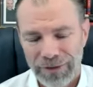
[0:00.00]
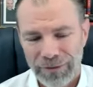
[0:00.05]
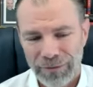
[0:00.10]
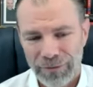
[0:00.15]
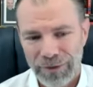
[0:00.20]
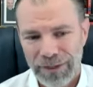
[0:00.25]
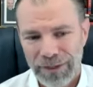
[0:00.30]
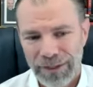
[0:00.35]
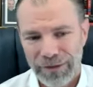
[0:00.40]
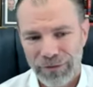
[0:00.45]

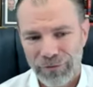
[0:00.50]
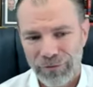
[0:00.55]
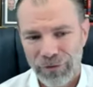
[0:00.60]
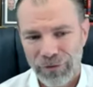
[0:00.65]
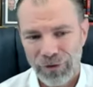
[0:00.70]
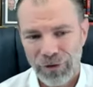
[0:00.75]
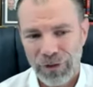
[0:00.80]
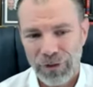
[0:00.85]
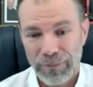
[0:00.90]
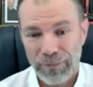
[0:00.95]
within the
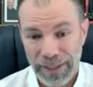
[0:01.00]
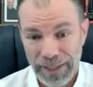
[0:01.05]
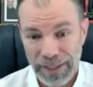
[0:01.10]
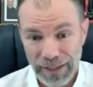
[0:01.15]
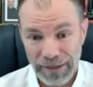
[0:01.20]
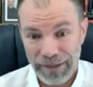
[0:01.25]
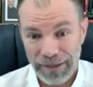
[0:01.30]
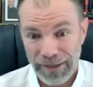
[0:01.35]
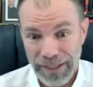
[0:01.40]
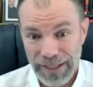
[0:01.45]
firm, at
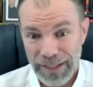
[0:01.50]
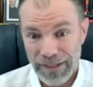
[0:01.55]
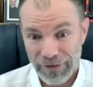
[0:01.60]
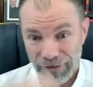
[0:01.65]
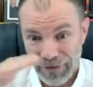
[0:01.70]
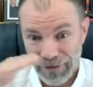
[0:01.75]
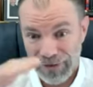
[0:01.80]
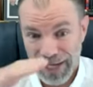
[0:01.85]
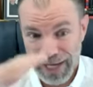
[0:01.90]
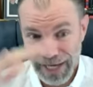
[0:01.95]

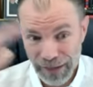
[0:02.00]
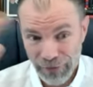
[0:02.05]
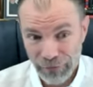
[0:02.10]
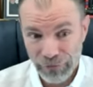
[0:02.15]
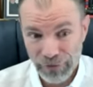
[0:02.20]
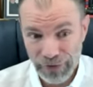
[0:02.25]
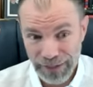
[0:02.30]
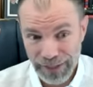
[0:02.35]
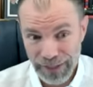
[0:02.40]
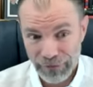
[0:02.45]
leaders at
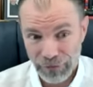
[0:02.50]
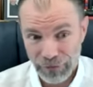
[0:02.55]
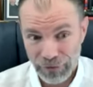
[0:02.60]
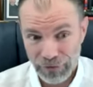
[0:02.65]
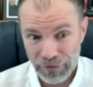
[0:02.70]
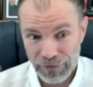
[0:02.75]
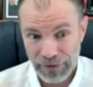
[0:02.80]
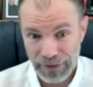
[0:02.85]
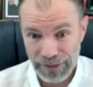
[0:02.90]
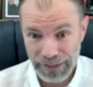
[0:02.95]
every
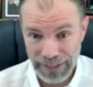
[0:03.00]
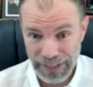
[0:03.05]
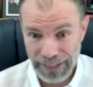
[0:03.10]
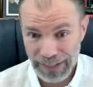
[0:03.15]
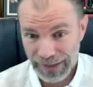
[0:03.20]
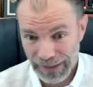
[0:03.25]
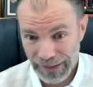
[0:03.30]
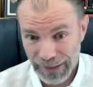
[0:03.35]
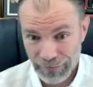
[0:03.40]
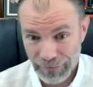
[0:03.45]
level, and
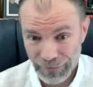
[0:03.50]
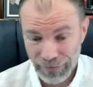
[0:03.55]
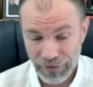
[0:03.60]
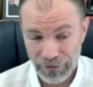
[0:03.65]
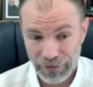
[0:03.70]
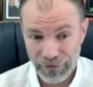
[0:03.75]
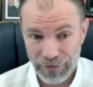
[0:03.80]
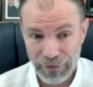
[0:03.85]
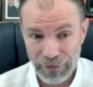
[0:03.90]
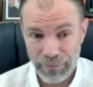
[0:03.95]
get them to
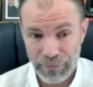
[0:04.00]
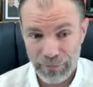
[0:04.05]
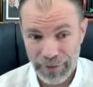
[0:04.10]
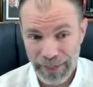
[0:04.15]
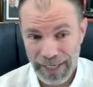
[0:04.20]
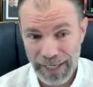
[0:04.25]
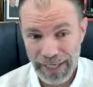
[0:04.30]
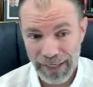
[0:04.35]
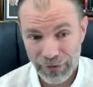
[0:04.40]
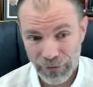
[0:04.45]
sort of
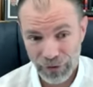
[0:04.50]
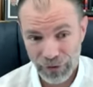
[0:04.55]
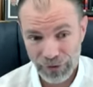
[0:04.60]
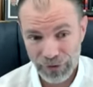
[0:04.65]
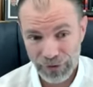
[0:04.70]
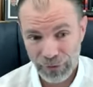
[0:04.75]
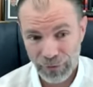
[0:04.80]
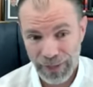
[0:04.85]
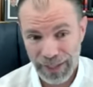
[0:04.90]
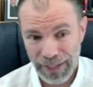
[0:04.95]
power
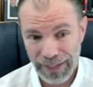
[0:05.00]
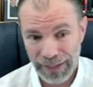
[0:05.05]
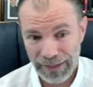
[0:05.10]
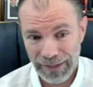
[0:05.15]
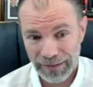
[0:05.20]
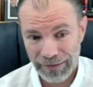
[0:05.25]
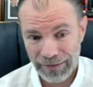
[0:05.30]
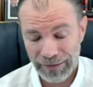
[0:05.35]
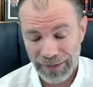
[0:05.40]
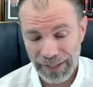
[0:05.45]
on the way
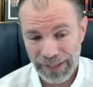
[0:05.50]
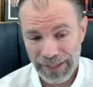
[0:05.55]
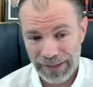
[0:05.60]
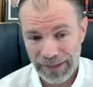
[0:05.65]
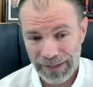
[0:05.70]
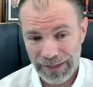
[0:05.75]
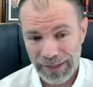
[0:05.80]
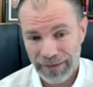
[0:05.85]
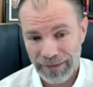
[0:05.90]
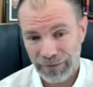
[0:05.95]
they
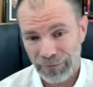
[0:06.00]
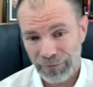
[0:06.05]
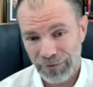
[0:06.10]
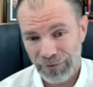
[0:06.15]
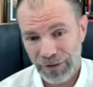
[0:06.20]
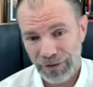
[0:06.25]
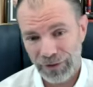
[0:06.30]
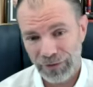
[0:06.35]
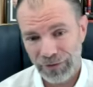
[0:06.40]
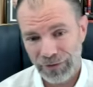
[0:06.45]
conduct
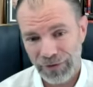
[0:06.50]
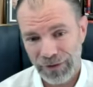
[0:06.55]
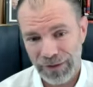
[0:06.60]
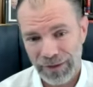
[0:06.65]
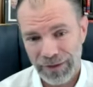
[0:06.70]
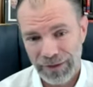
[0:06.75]
themselves,